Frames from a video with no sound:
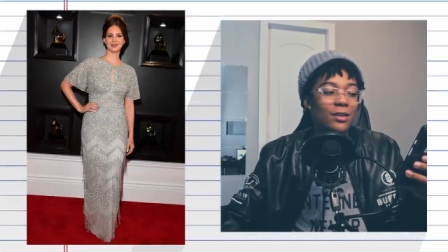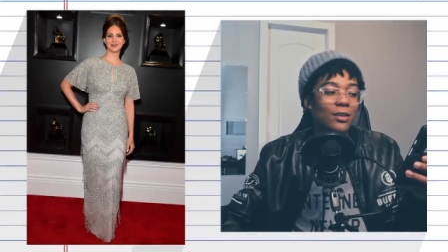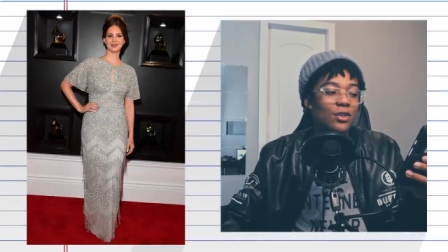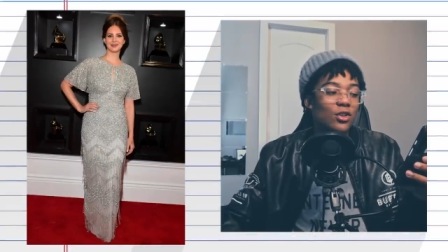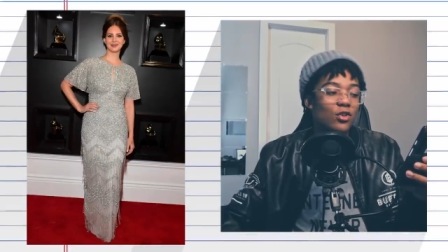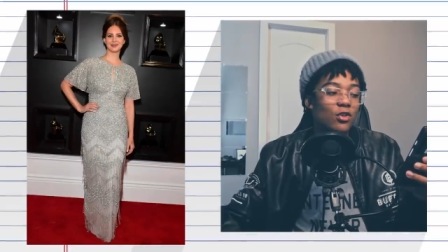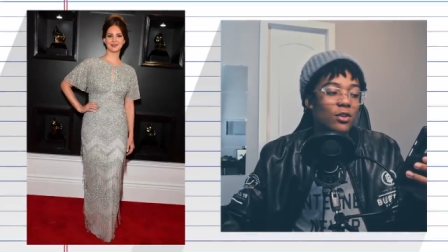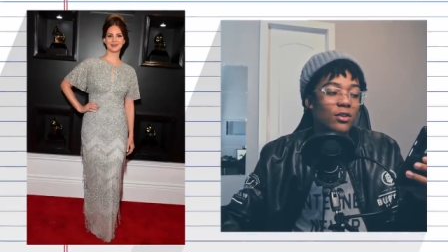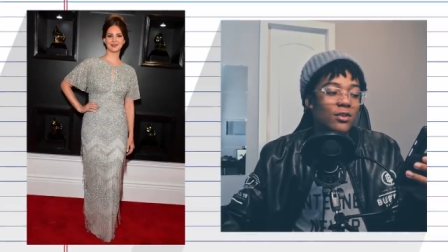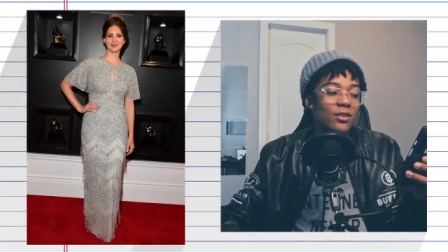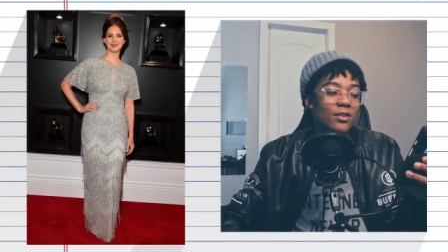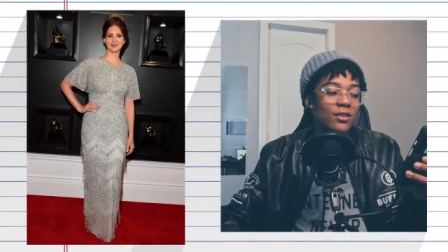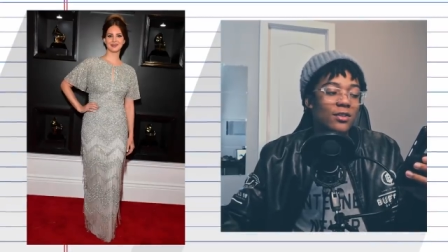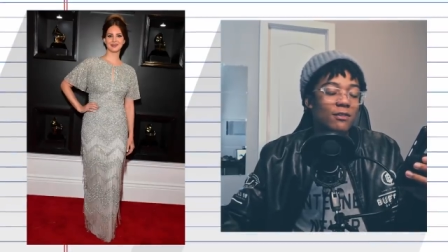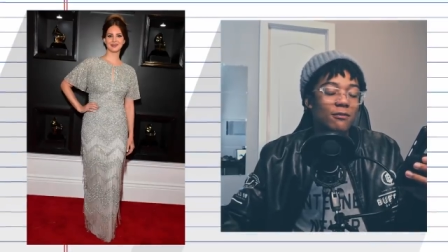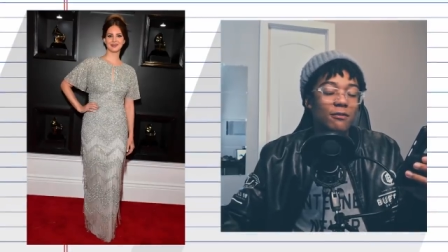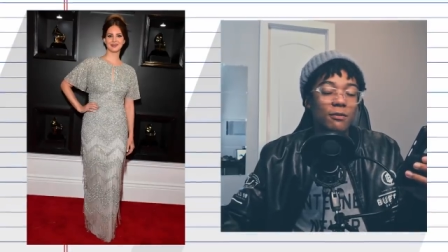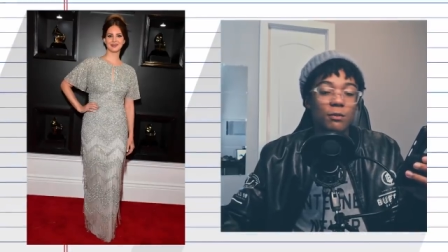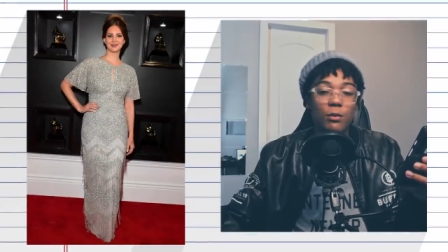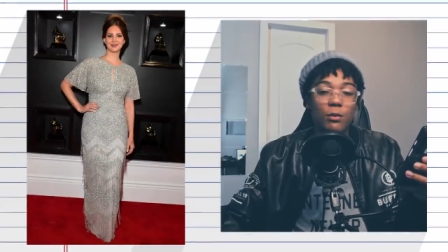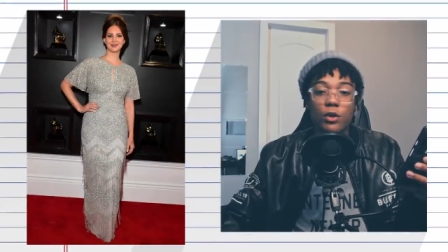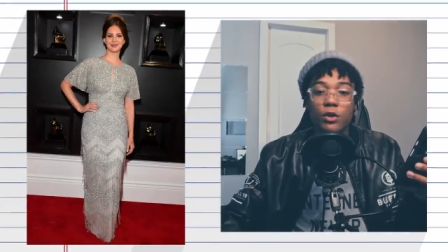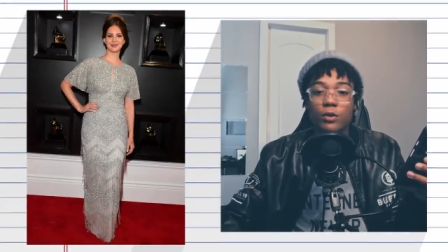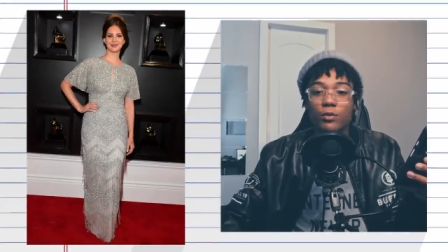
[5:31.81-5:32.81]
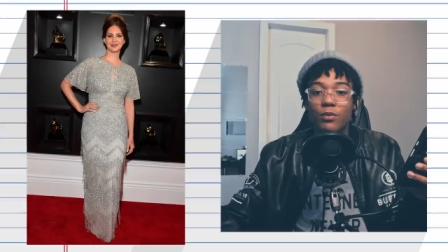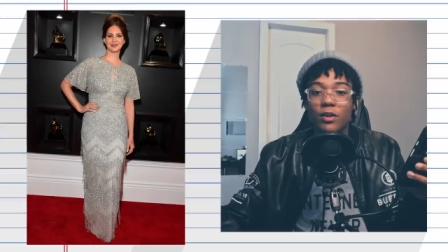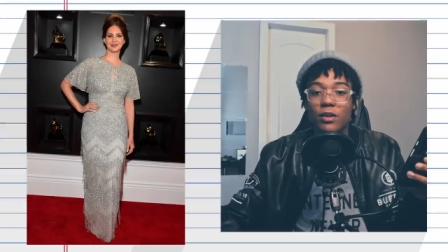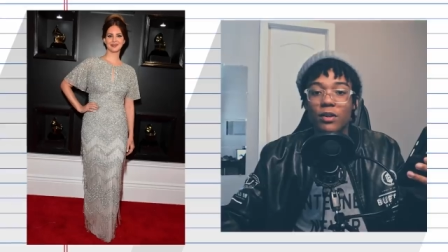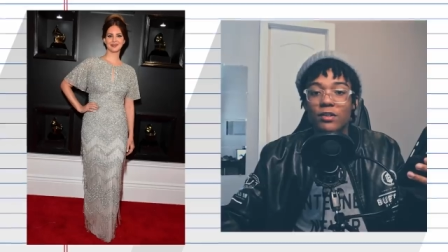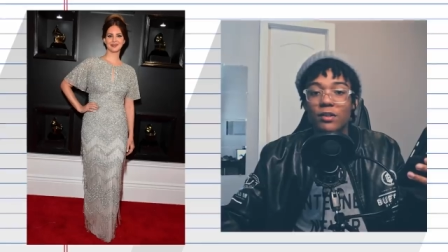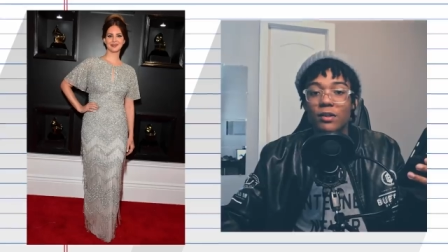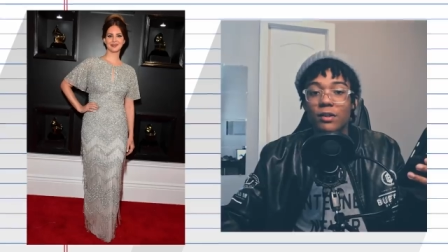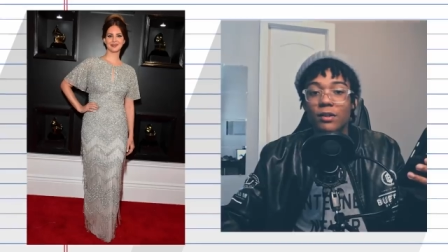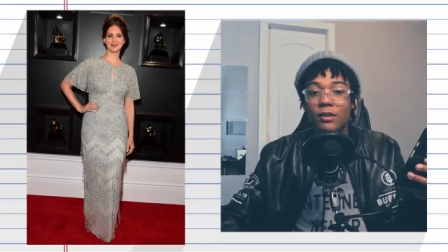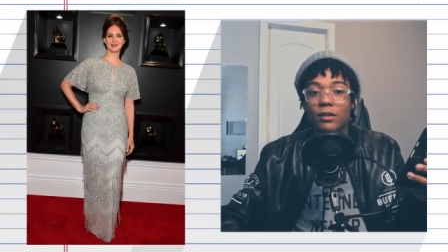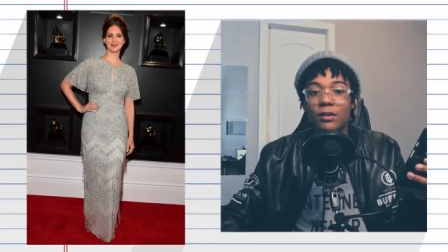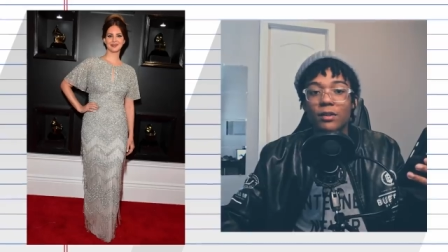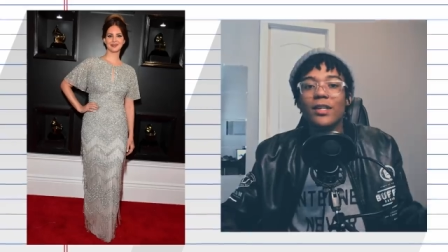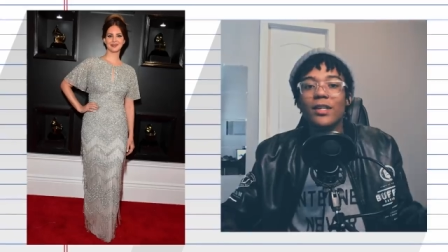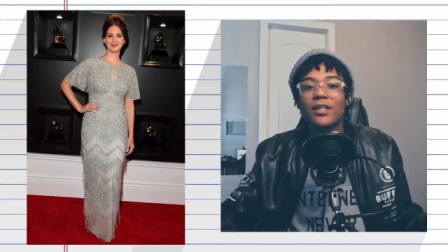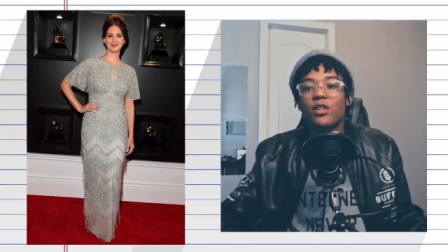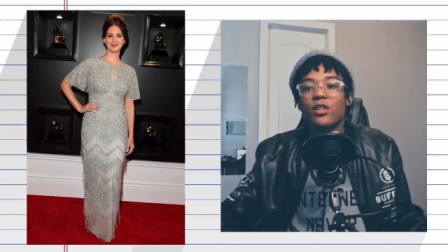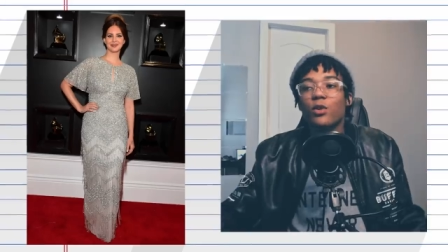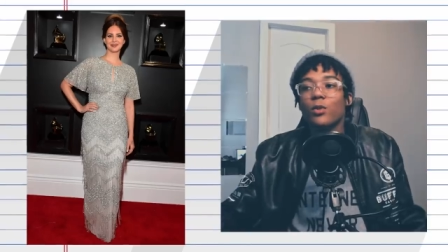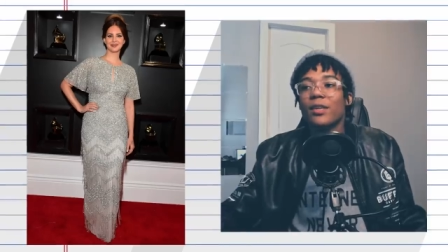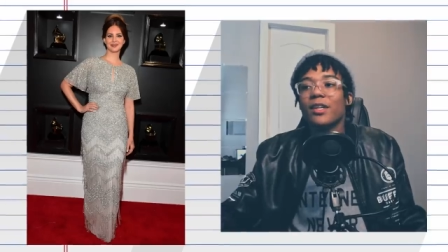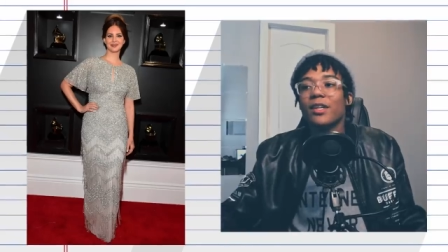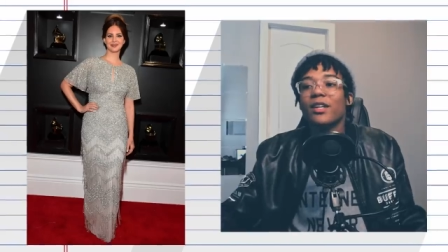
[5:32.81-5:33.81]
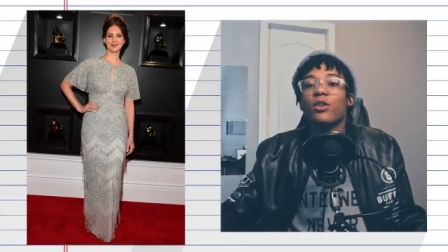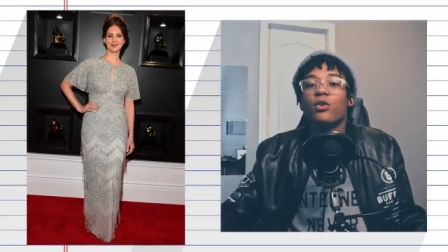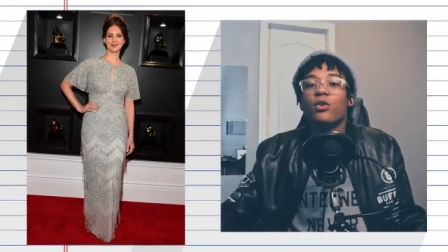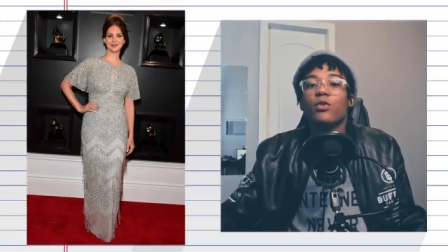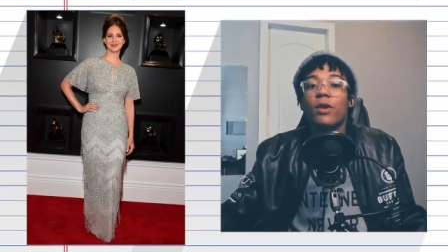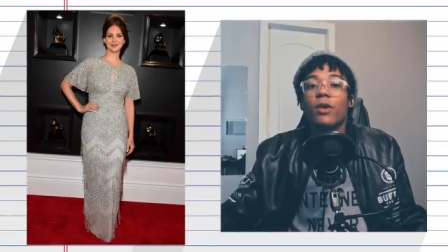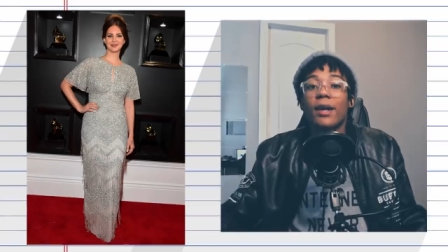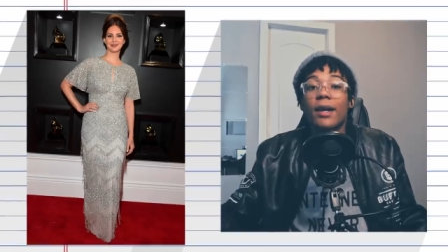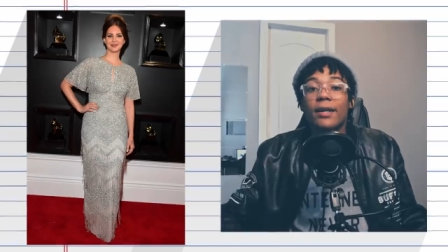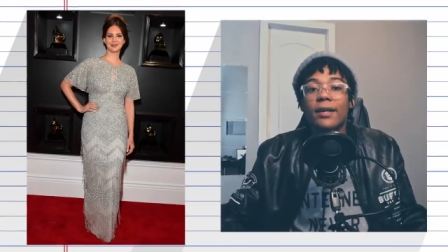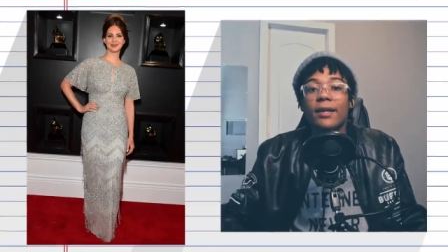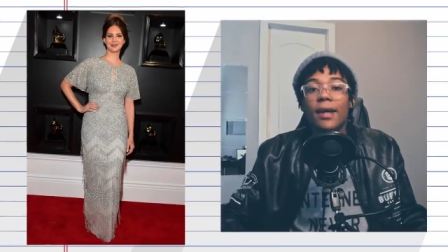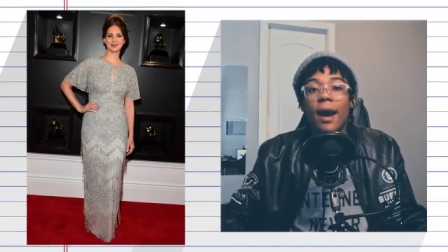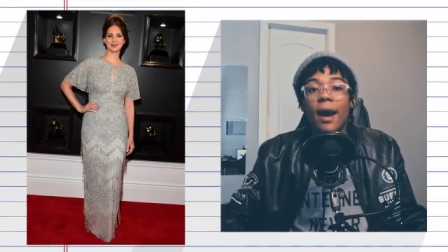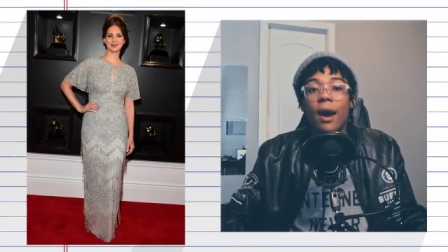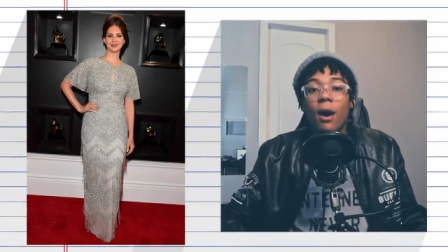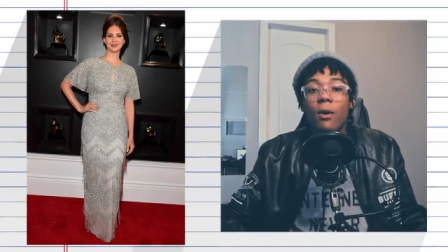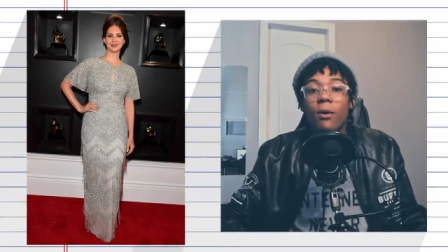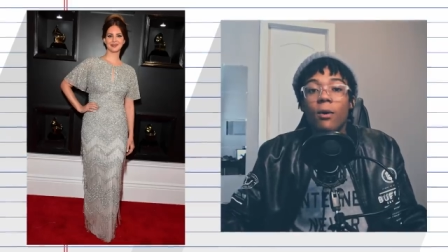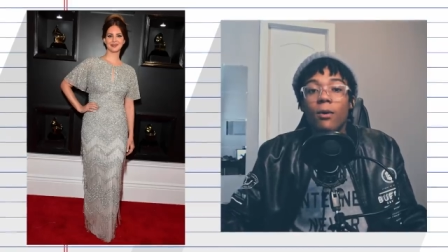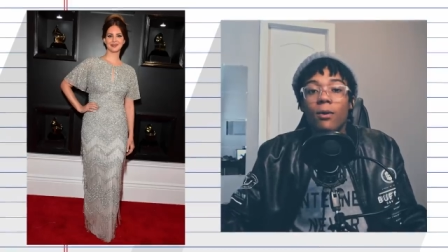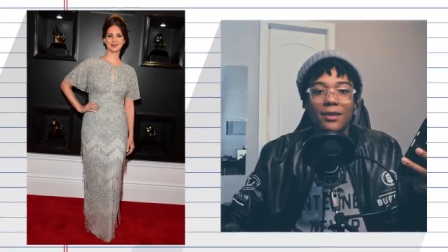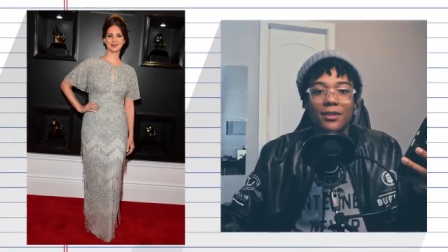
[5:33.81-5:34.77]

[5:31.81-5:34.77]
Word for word: this dress is even more depressing are we doing gray now